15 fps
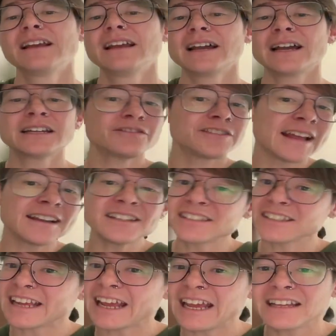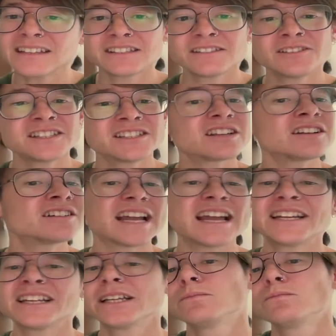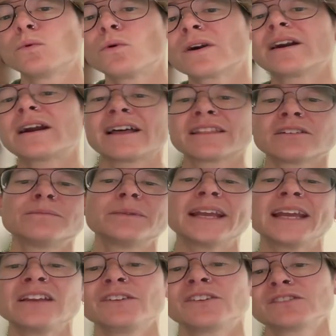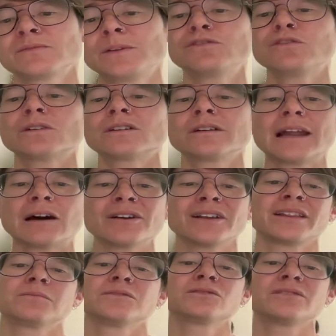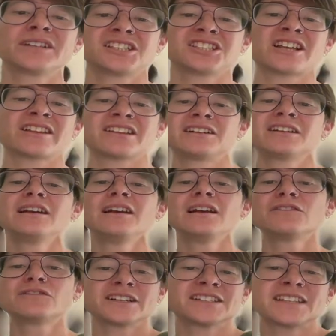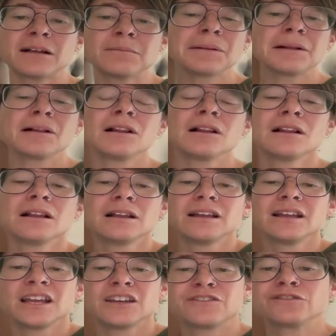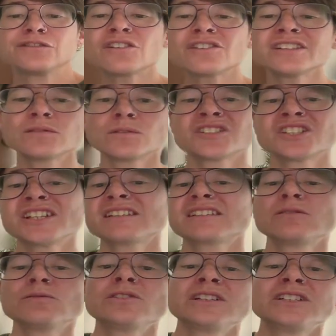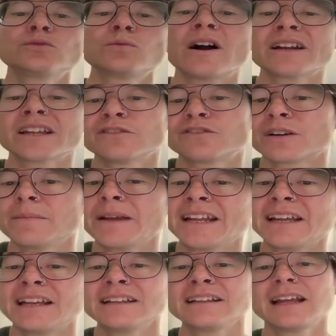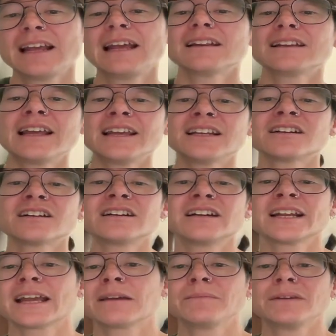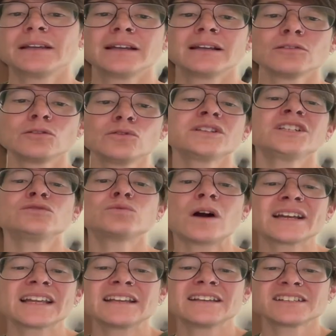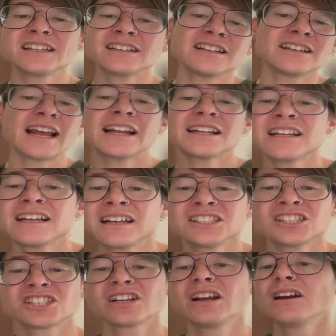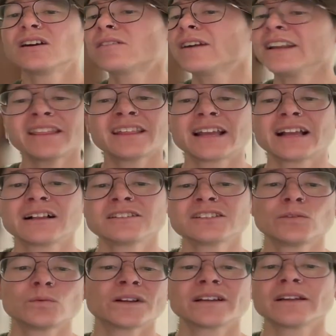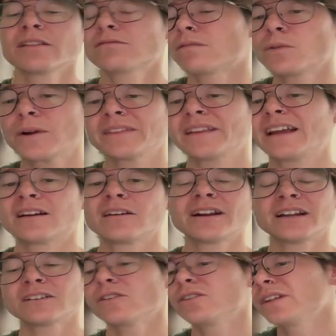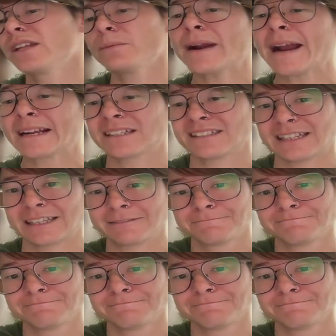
And if that is the case, you can start adding in more other behaviors before allowing them to greet each other. For example, if at first it was just loose leash walking for a minute, later it can be loose leash walking, a sit and a hand touch, or anything else you want to throw in there and are currently practicing.